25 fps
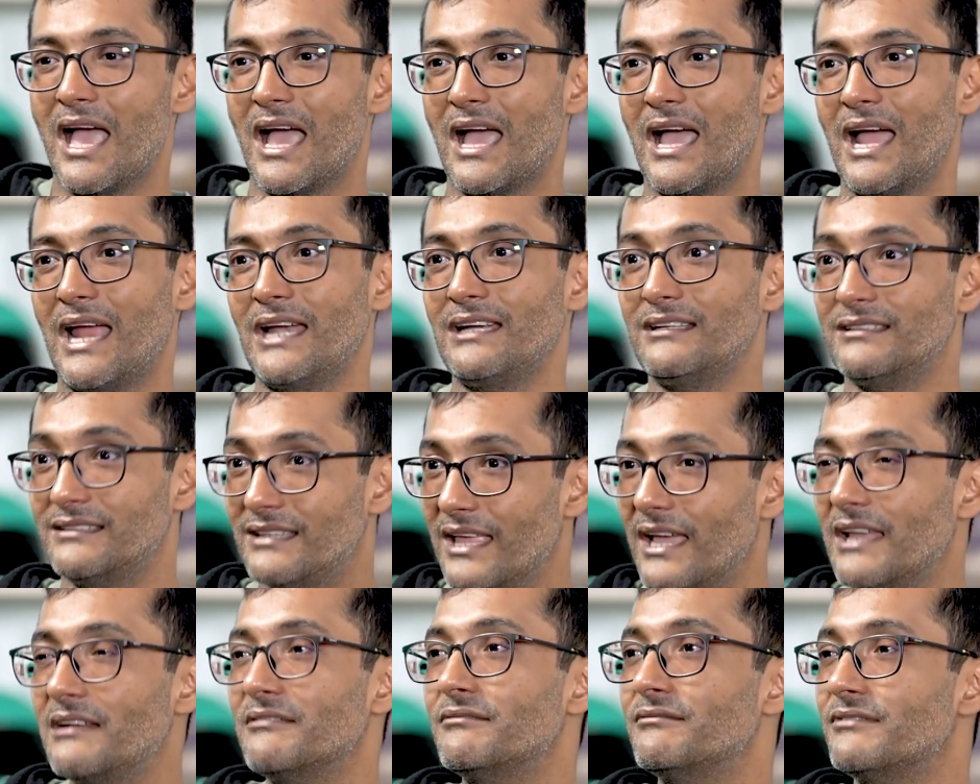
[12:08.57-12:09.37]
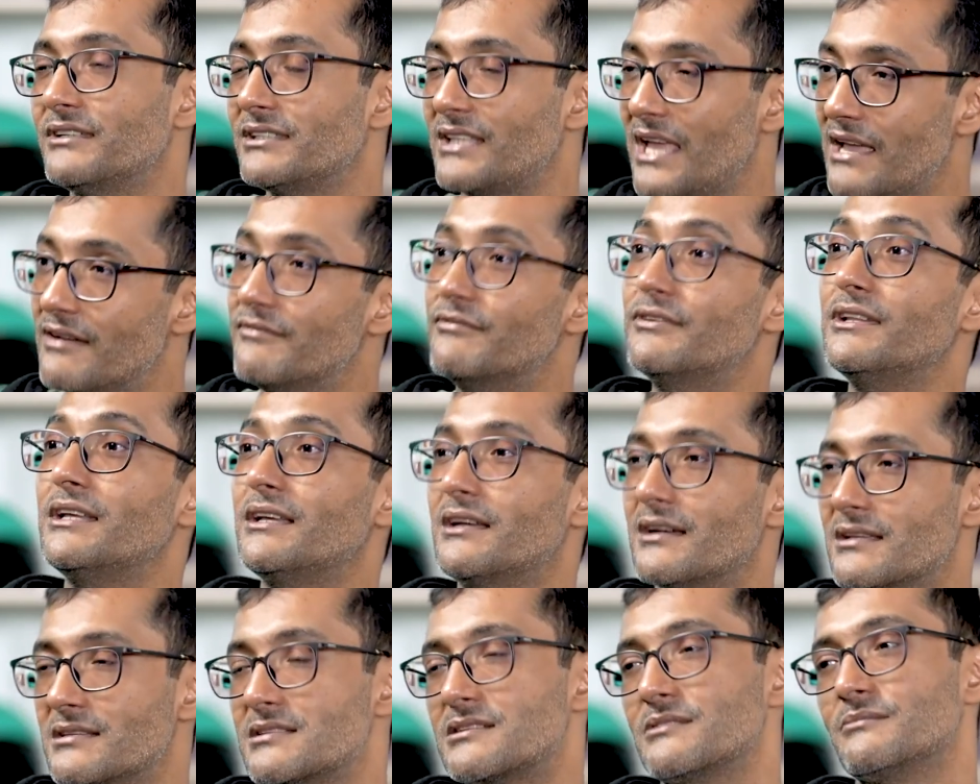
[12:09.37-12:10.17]
And then with every
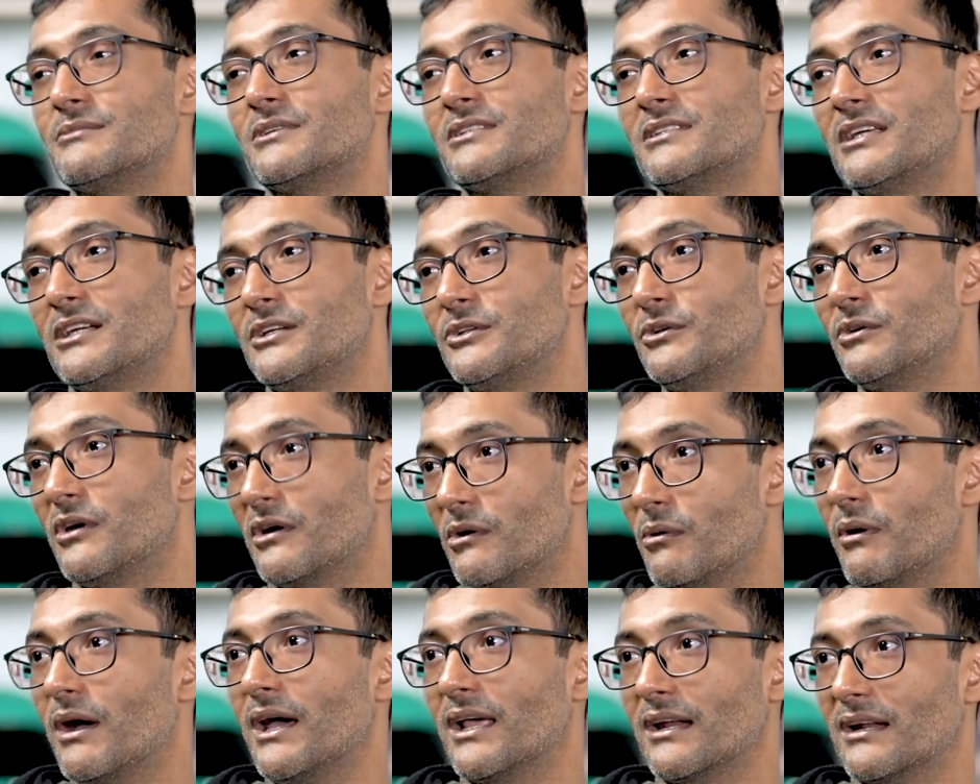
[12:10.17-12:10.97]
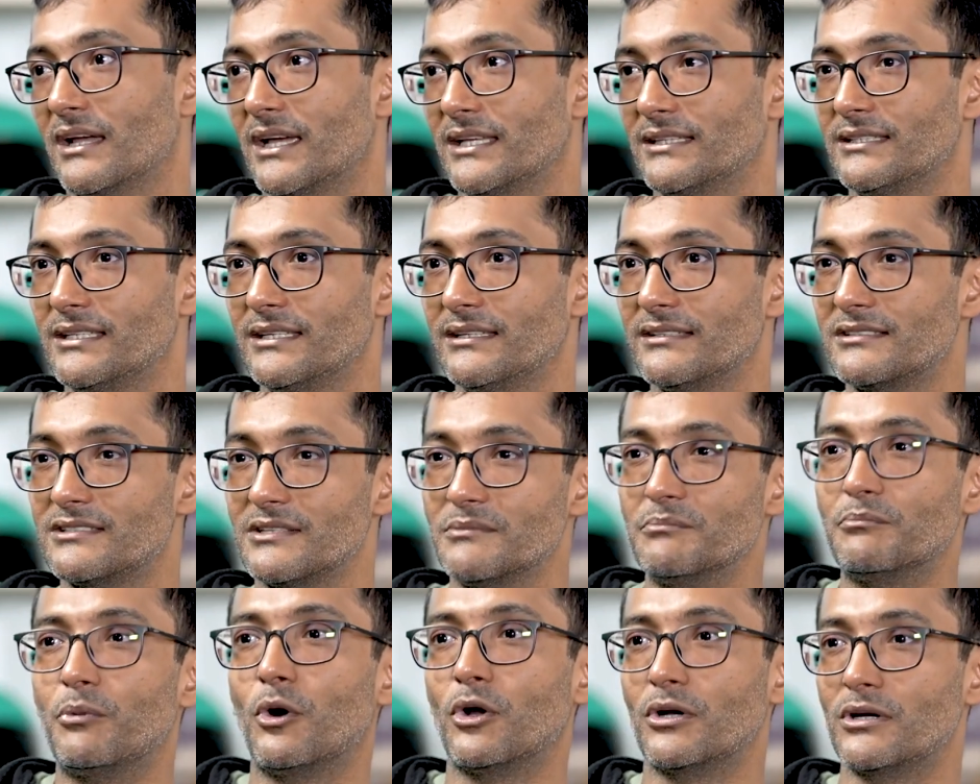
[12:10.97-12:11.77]
customer that you acquire, I think it's
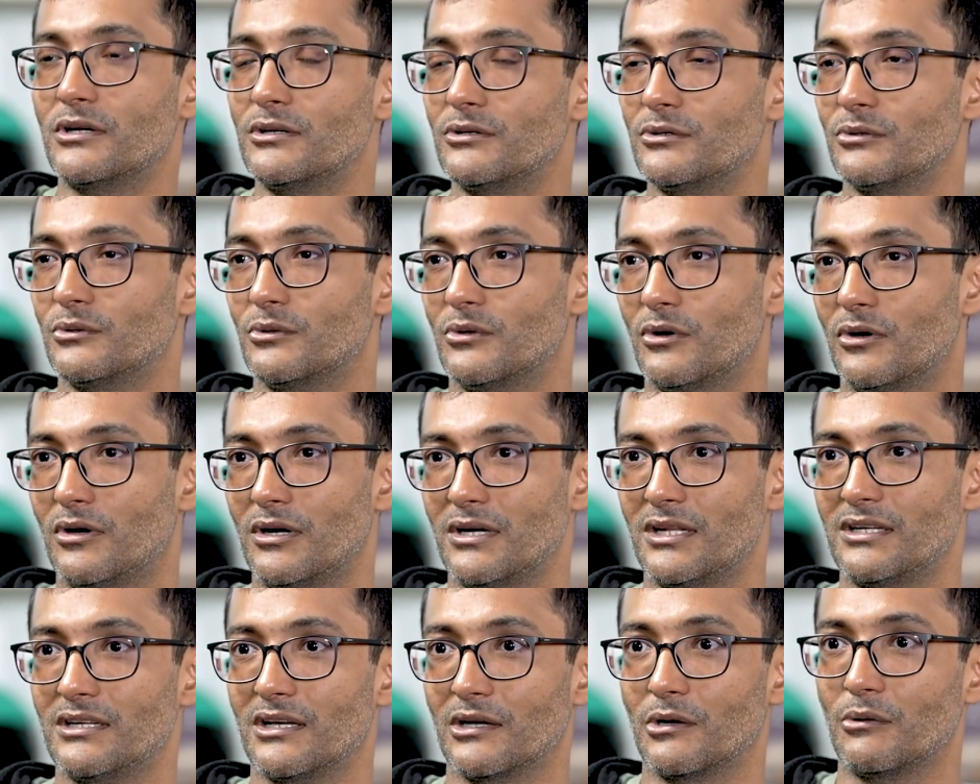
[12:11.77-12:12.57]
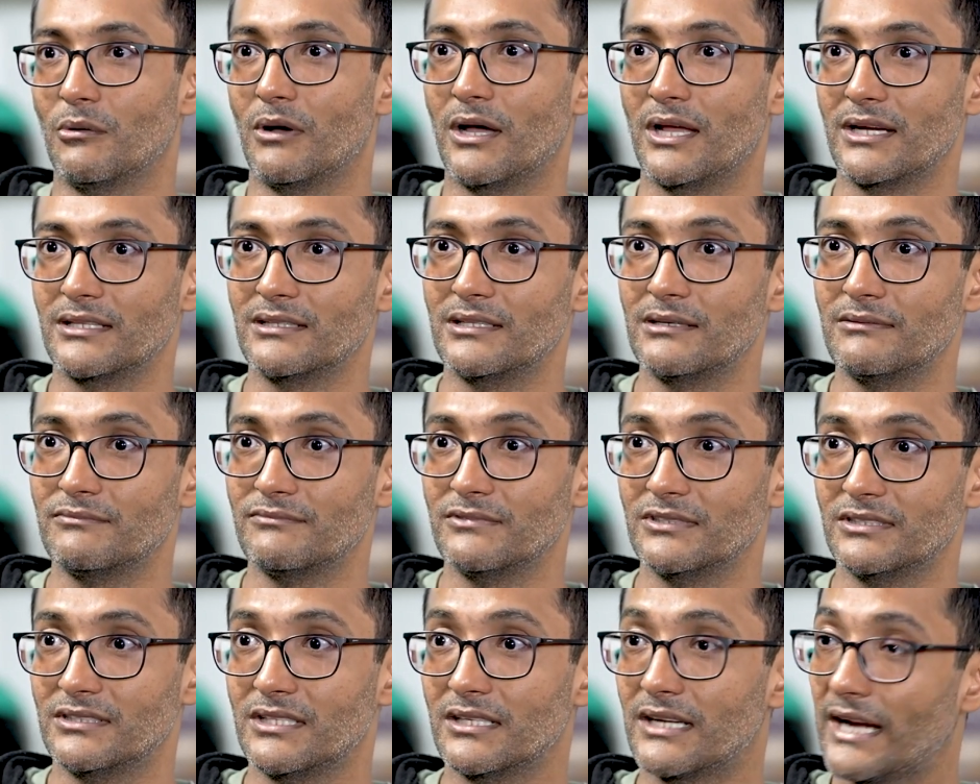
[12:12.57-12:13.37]
important to go ahead and acquire them
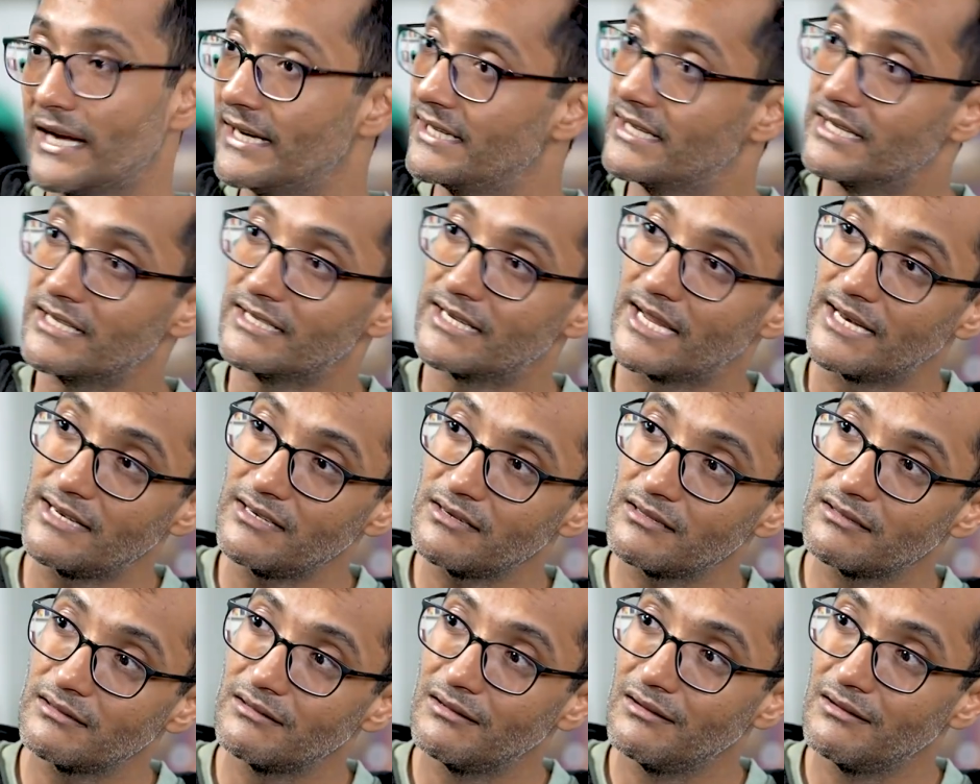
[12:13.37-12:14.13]
with the right intent,